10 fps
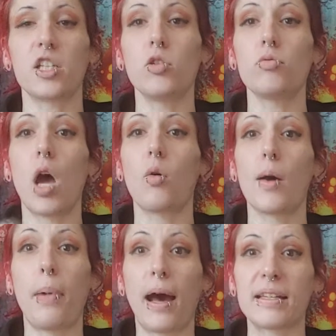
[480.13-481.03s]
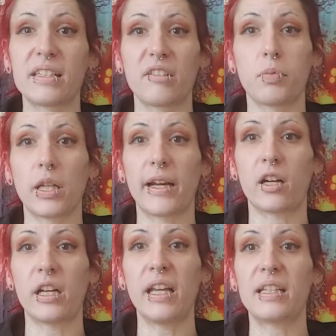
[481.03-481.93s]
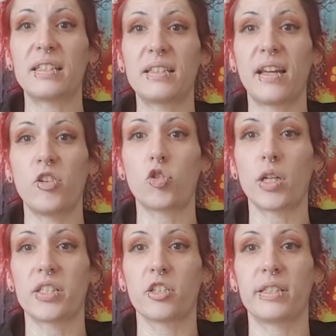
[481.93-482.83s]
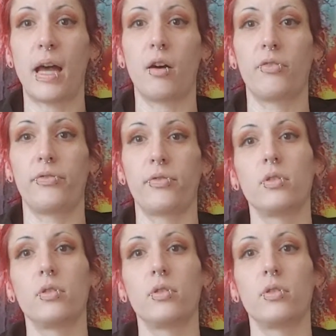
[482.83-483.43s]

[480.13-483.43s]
you know what positive polarity is. That's how you trust yourself.